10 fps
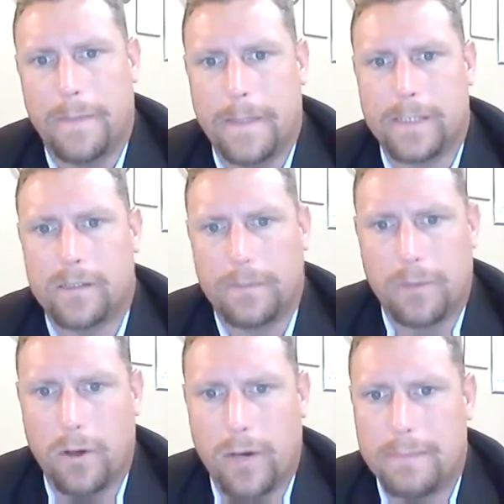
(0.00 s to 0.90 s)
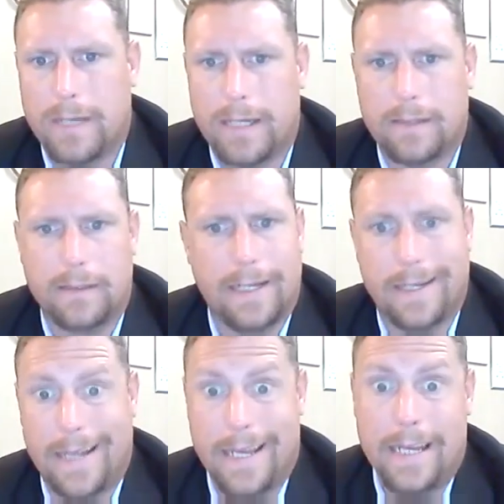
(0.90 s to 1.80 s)
This is a program that,
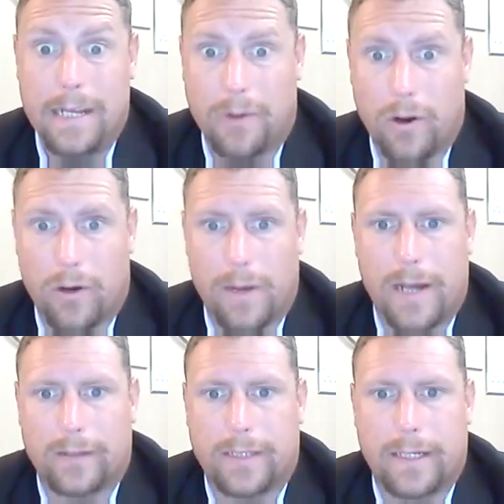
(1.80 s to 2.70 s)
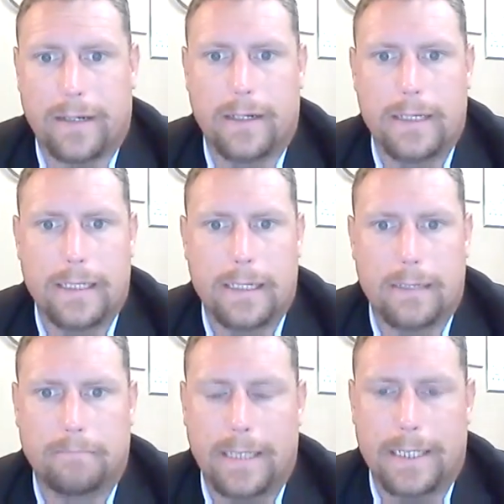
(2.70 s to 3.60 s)
and any program out there,
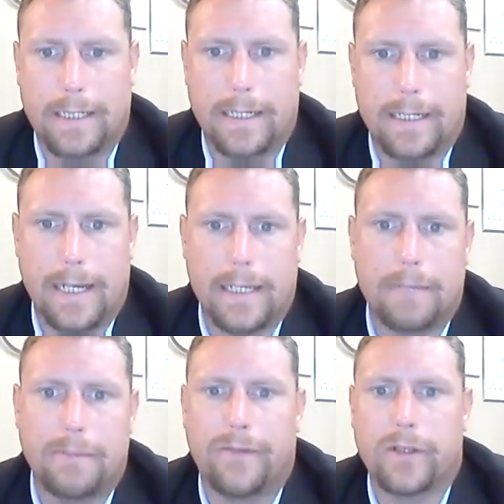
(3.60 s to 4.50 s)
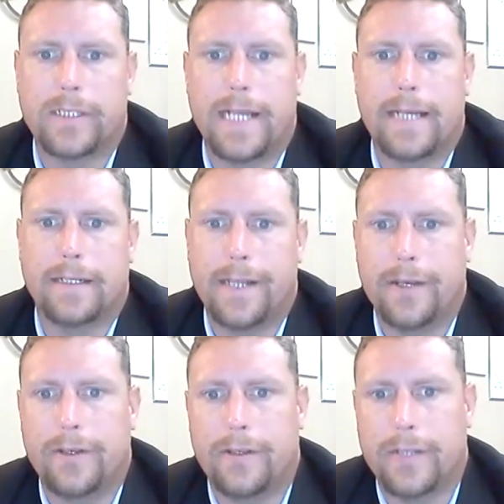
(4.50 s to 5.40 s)
and I can be firsthand to
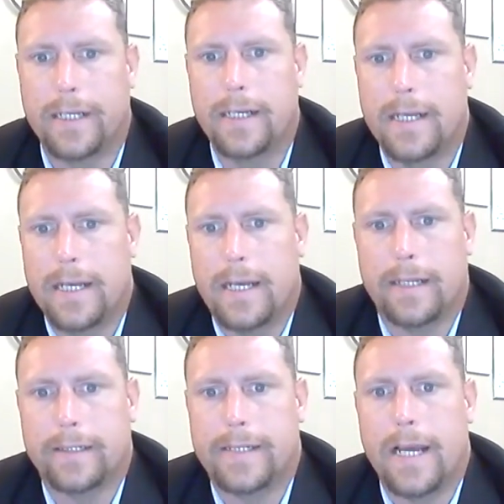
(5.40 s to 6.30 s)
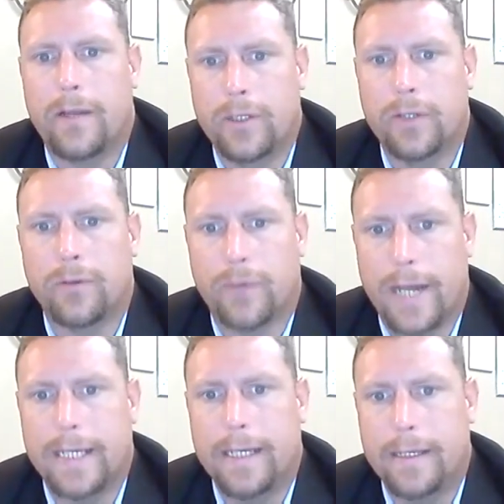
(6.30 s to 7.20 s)
tell you that until you're
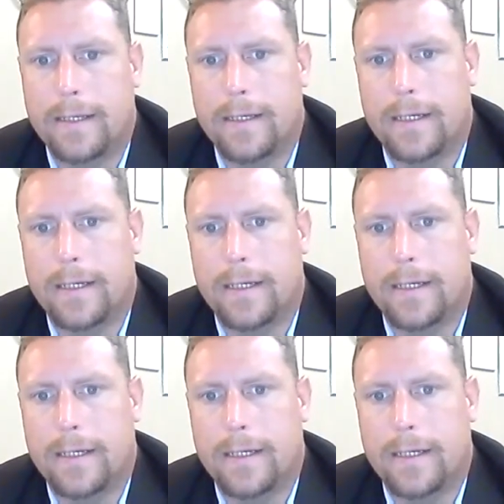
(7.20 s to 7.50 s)
ready,